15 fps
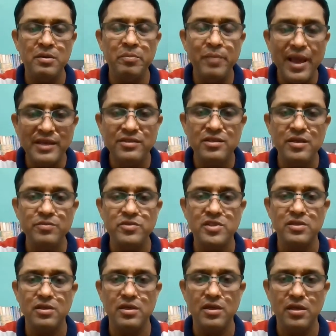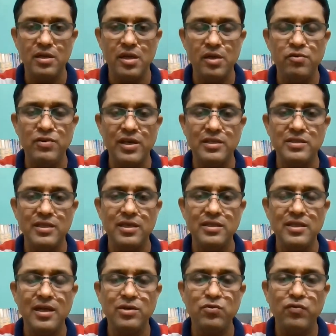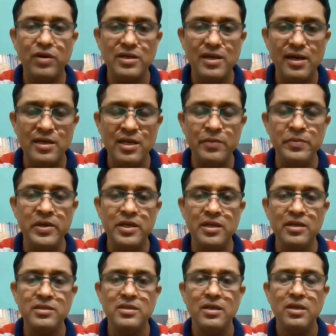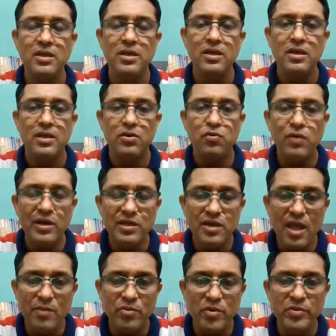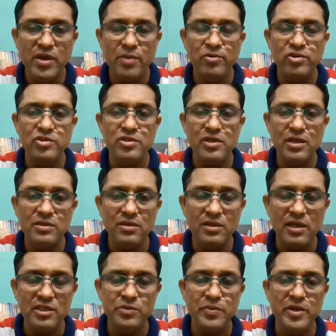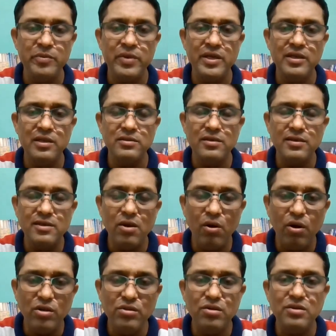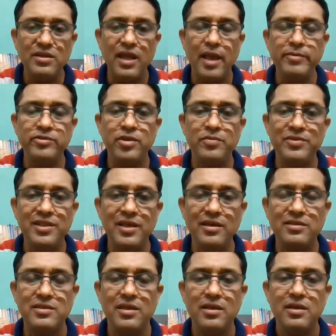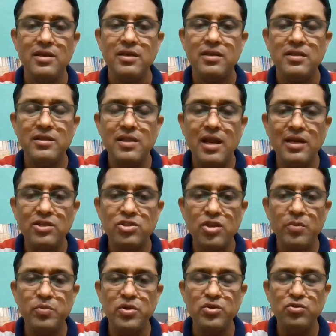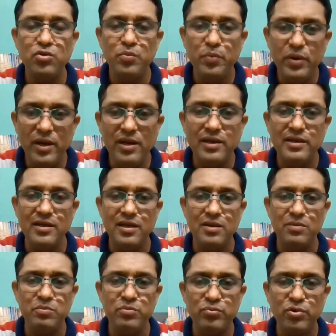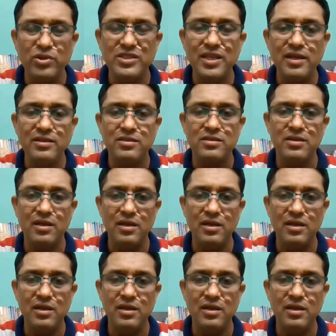maxims, you can say that, what activities, what type of demonstration, experimentation, other types of things that's supposed to field project,